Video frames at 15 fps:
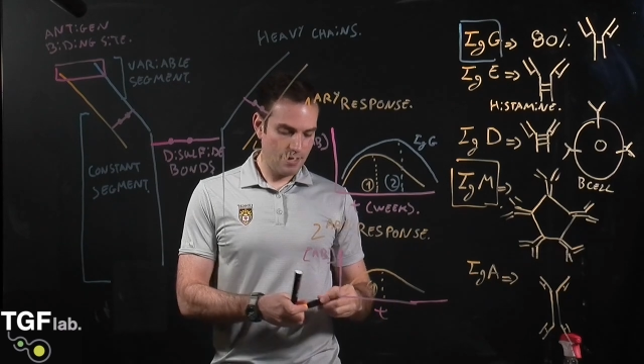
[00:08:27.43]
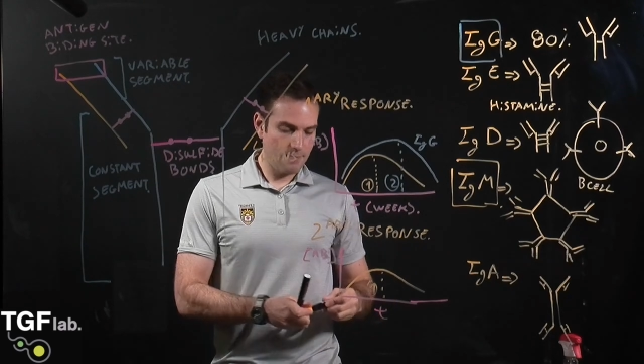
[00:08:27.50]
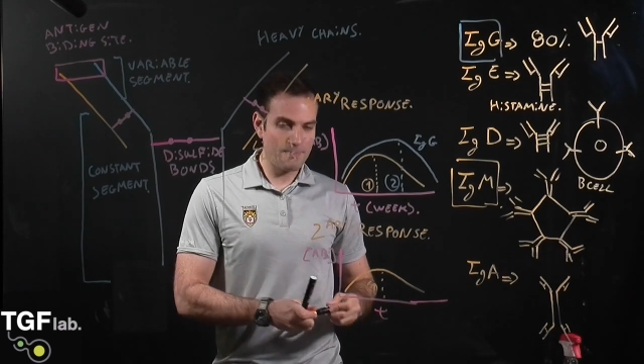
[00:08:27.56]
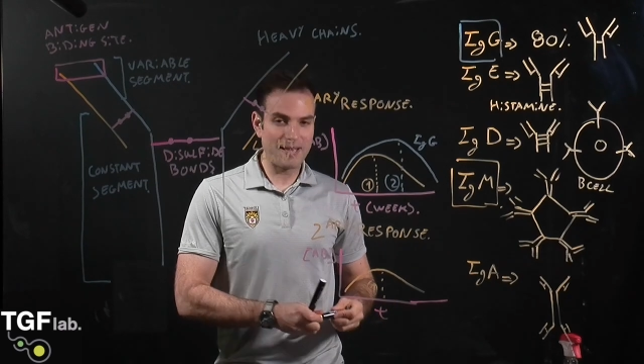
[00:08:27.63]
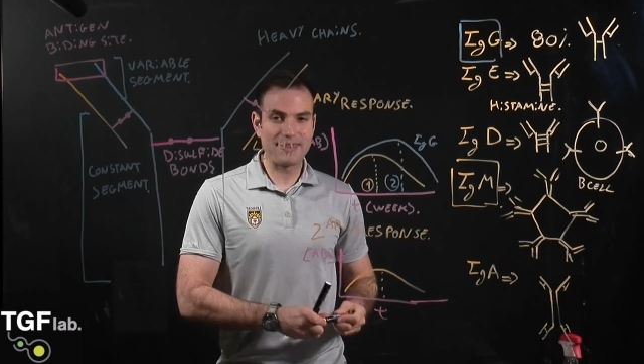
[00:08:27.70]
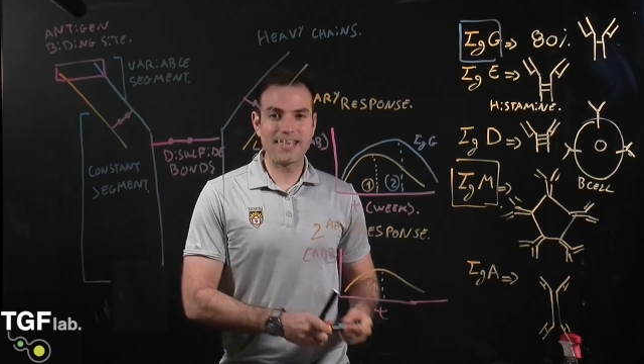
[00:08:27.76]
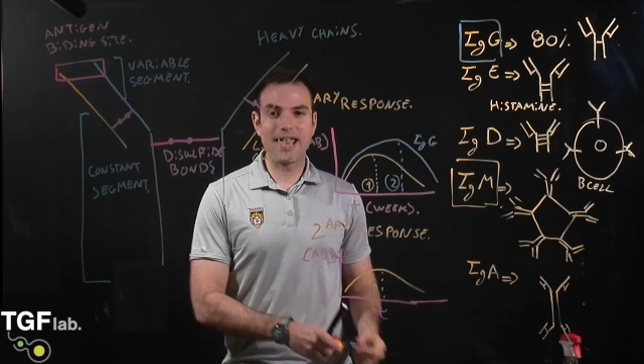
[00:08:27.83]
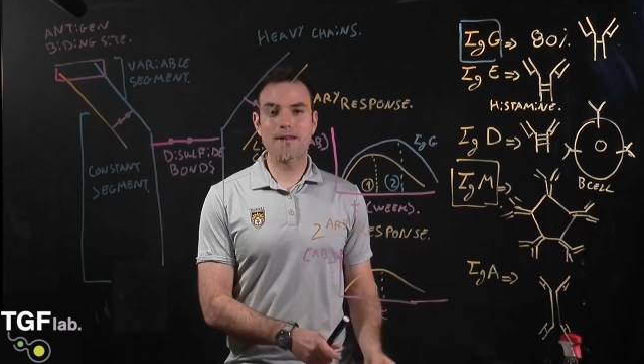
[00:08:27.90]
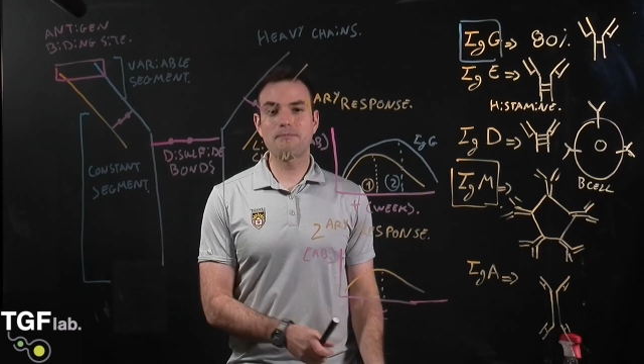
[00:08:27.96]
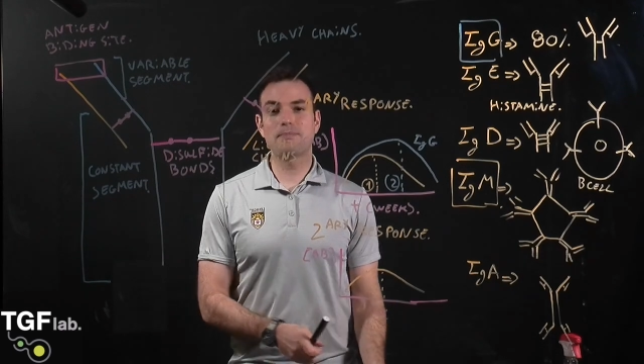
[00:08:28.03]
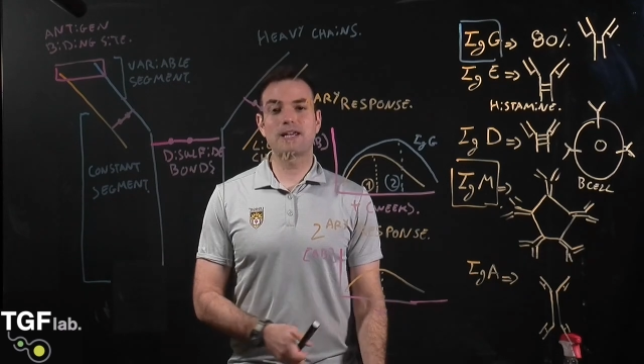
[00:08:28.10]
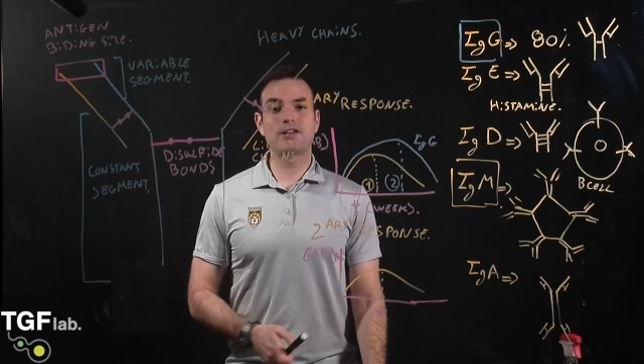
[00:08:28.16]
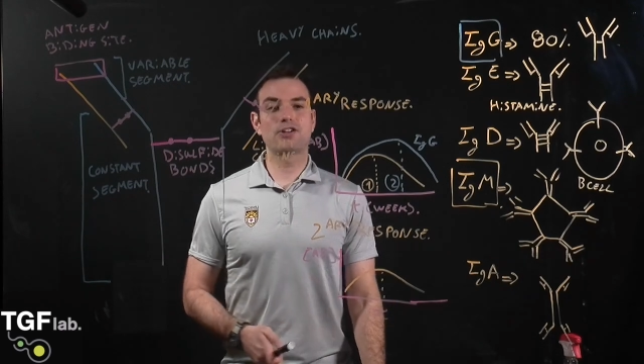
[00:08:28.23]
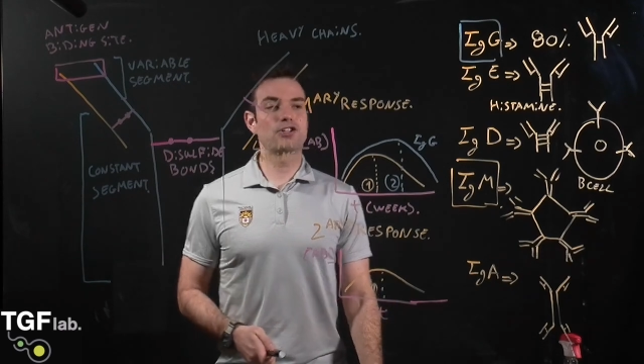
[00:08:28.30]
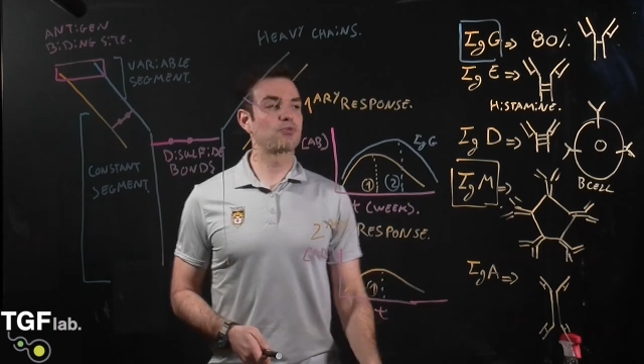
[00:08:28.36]
But then,
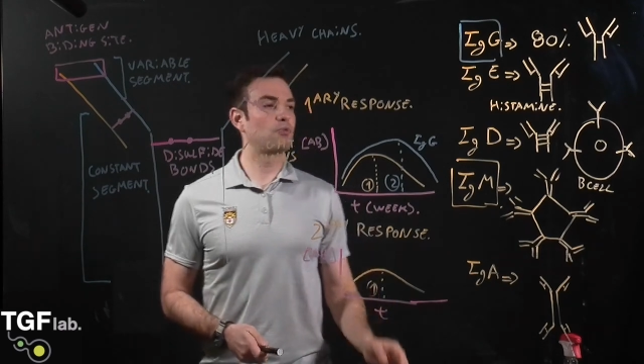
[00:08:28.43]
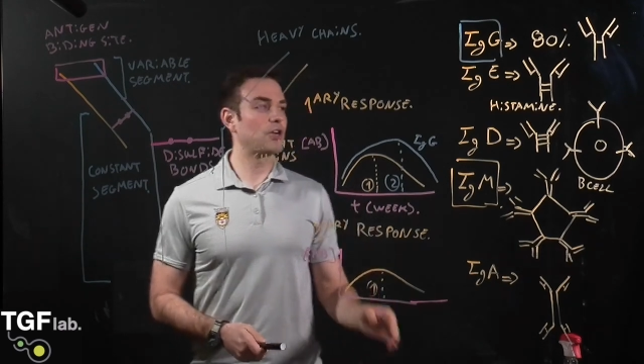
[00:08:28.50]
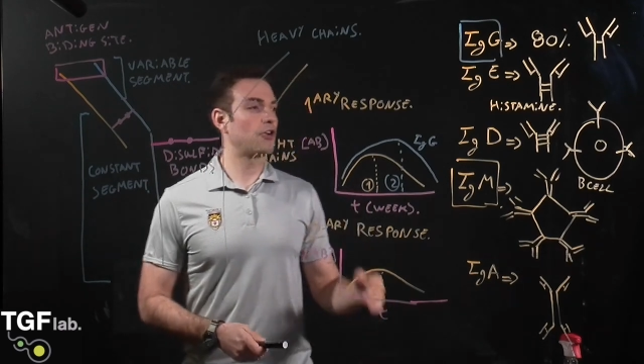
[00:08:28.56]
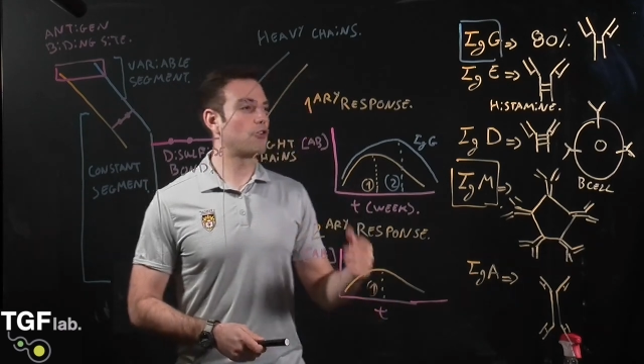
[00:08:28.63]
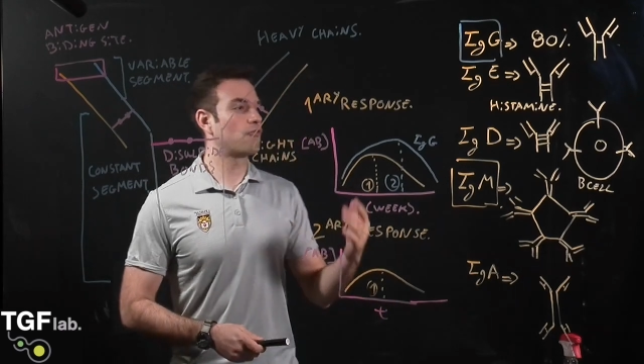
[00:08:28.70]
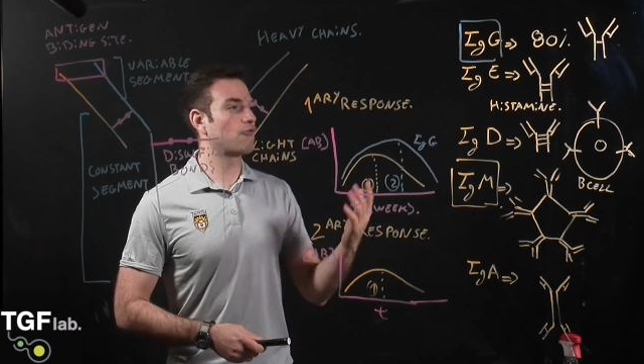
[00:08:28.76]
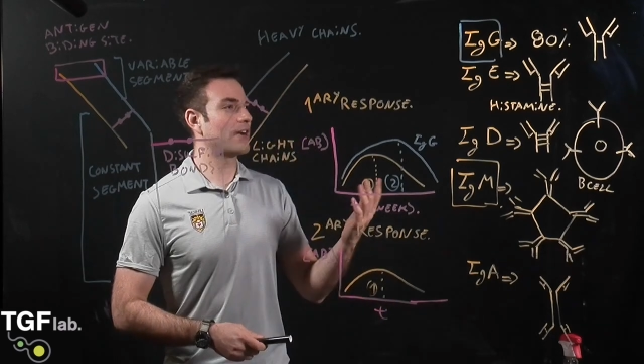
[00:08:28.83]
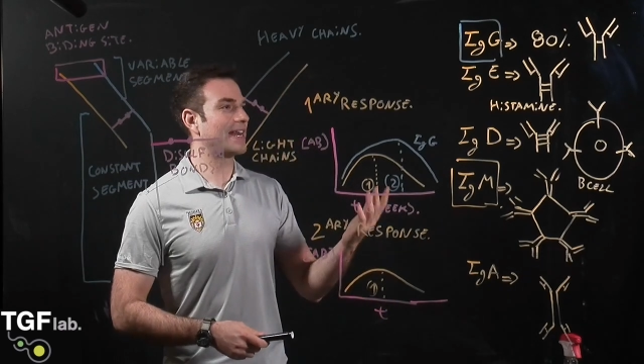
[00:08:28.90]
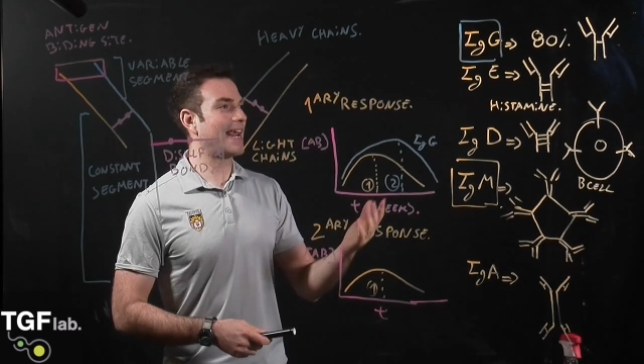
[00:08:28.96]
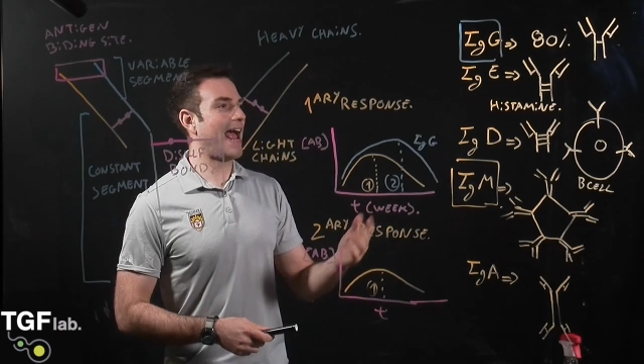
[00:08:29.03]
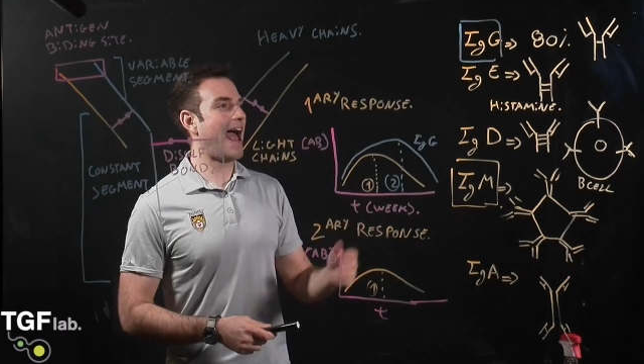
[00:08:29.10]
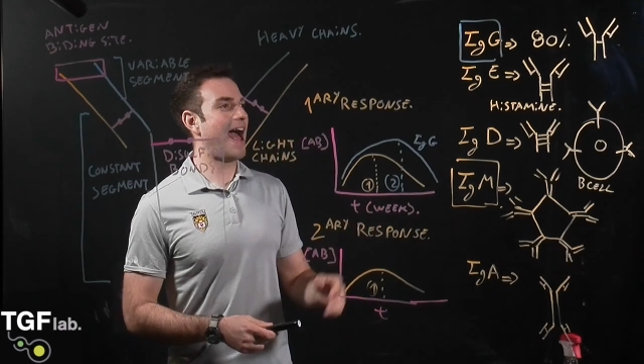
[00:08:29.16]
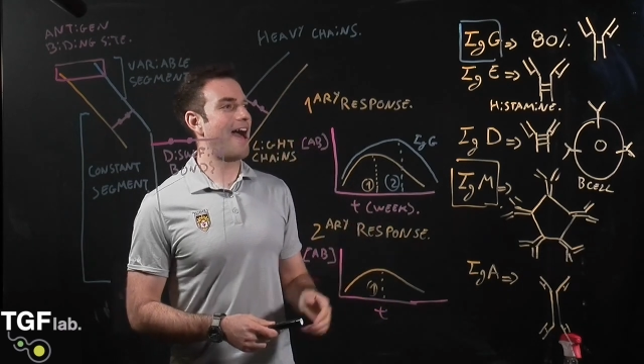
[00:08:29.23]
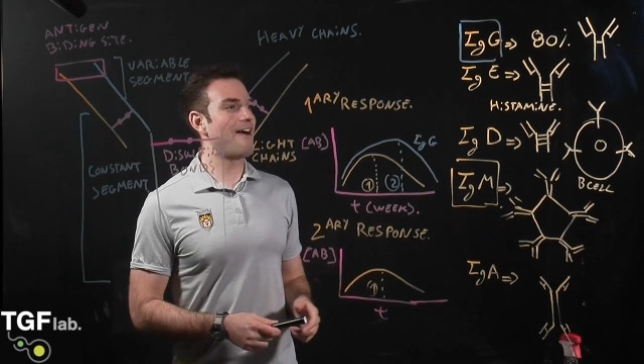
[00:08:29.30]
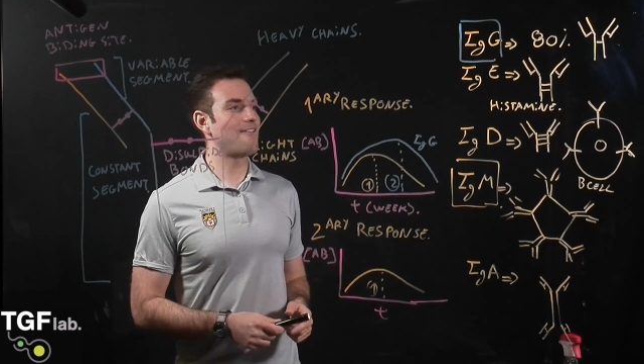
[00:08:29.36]
because we already
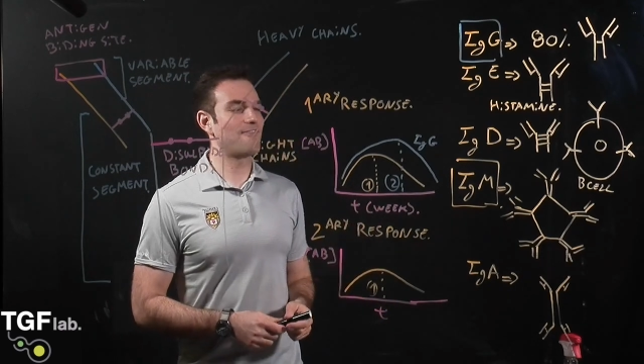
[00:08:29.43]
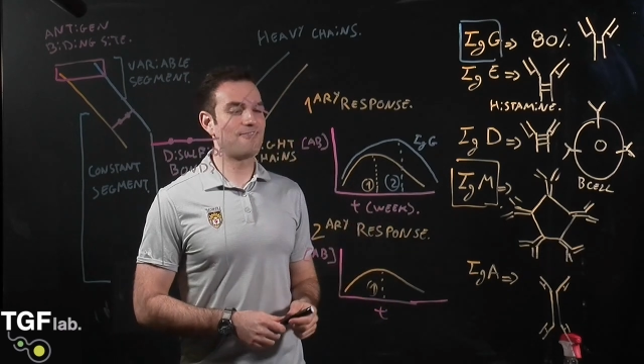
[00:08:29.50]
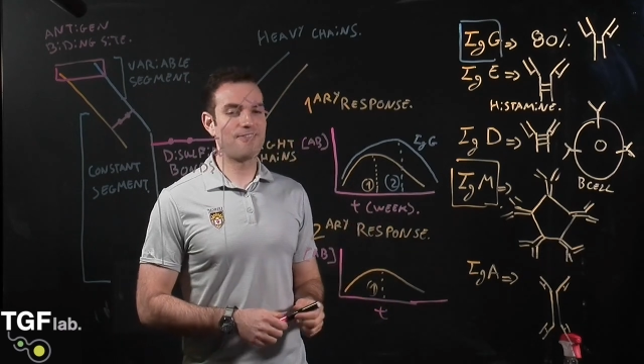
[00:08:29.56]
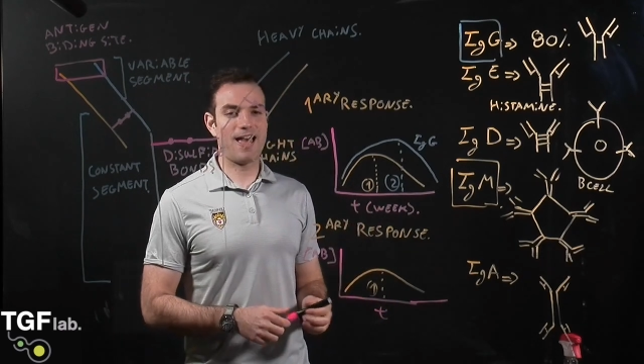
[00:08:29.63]
have